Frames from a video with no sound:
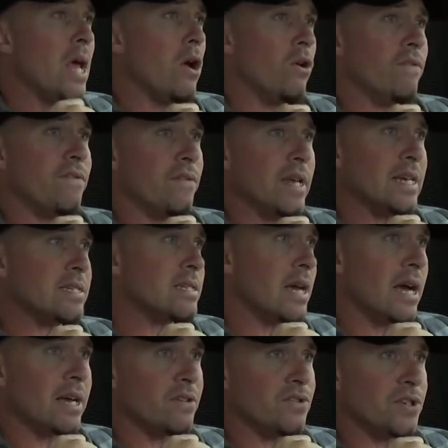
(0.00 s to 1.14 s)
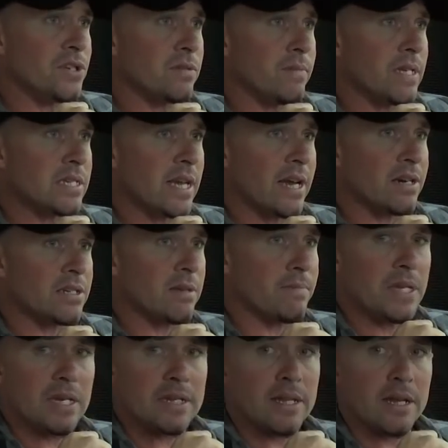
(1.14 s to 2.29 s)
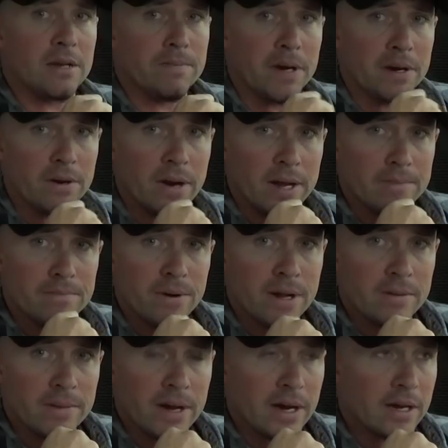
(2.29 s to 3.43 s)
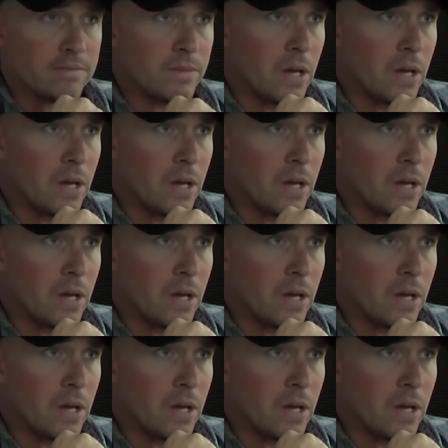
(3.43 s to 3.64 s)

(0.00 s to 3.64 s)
Hopefully it gives you some insight or something to think about, all right? Pray about it,